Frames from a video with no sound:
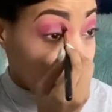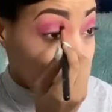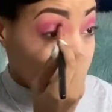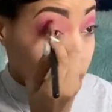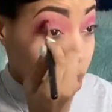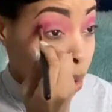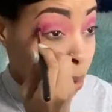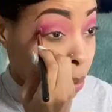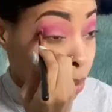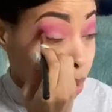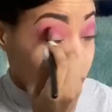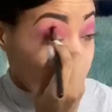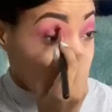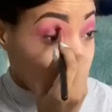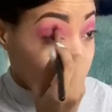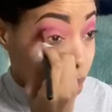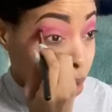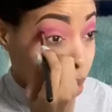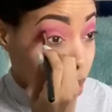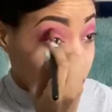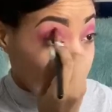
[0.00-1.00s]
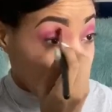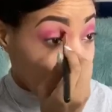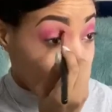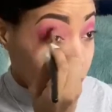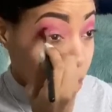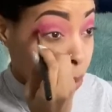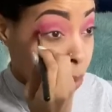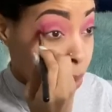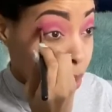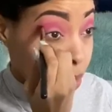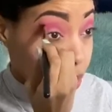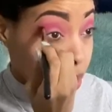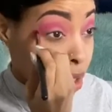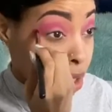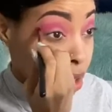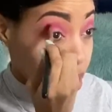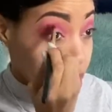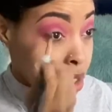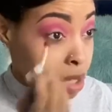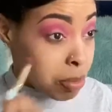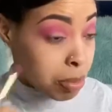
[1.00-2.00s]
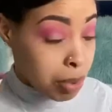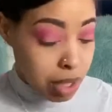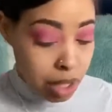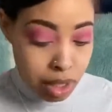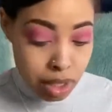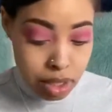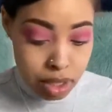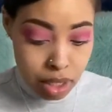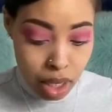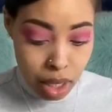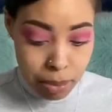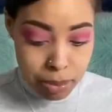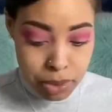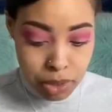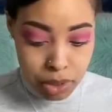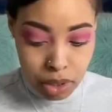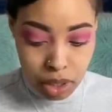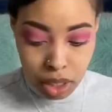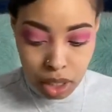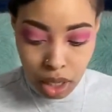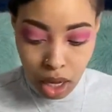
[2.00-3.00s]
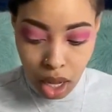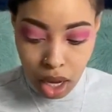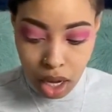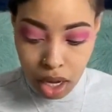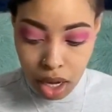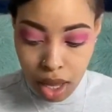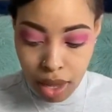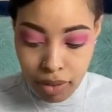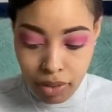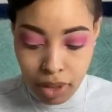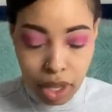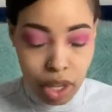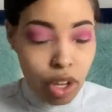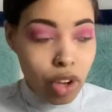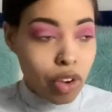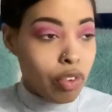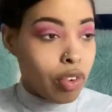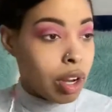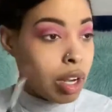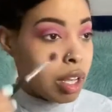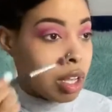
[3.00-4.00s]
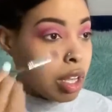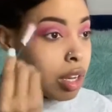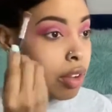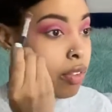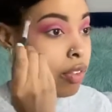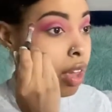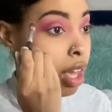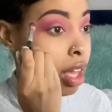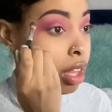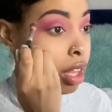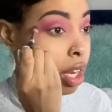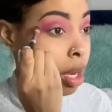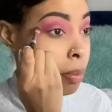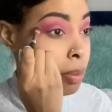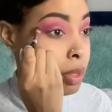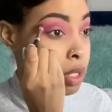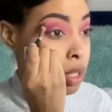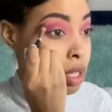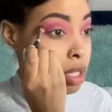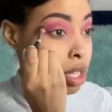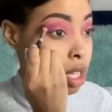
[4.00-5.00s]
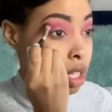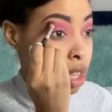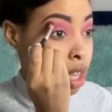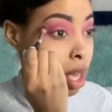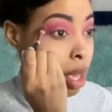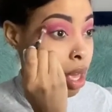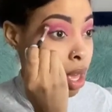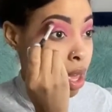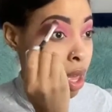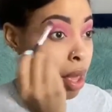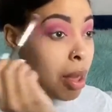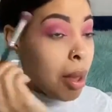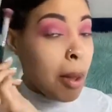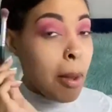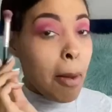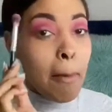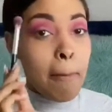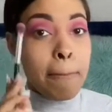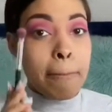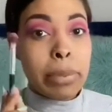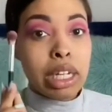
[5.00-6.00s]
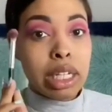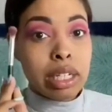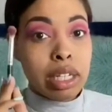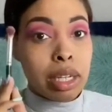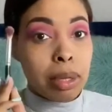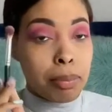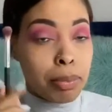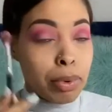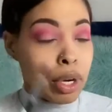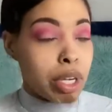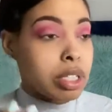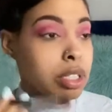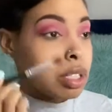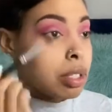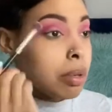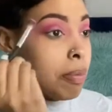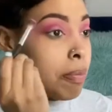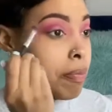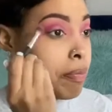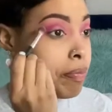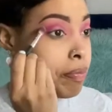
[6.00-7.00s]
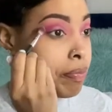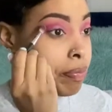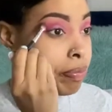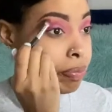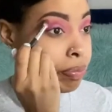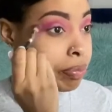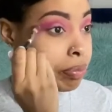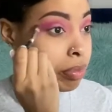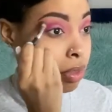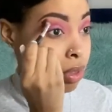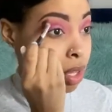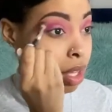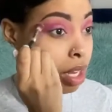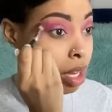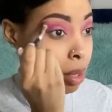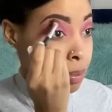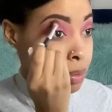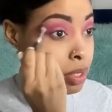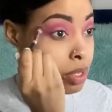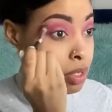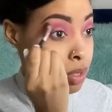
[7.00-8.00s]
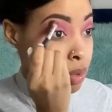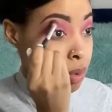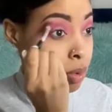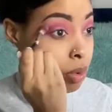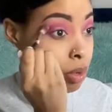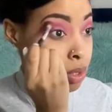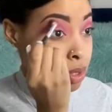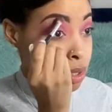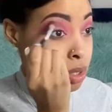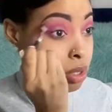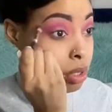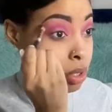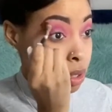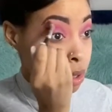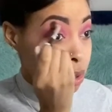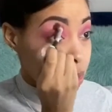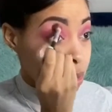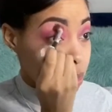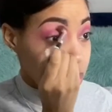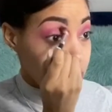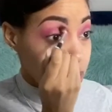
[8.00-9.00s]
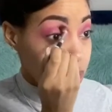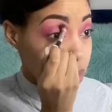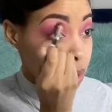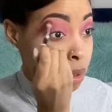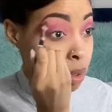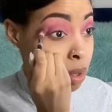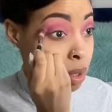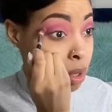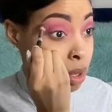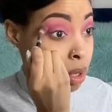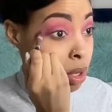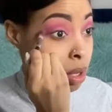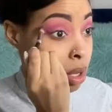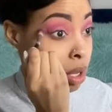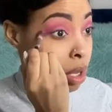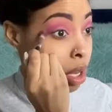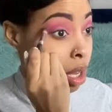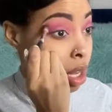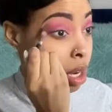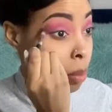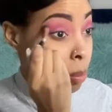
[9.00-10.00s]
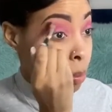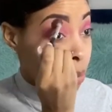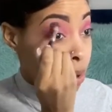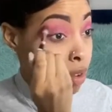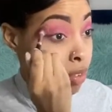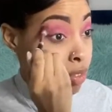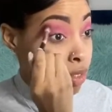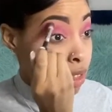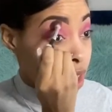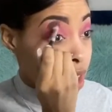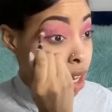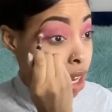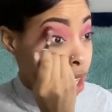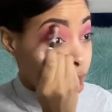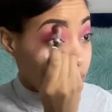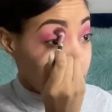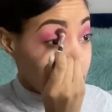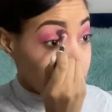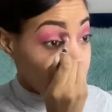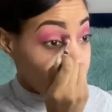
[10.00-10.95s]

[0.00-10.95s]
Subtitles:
I'm glad we're kind of like building these pinks up so you can kind of have like a gradient effect. And I'm just going to take that blending brush and I'm just going to kind of buff that out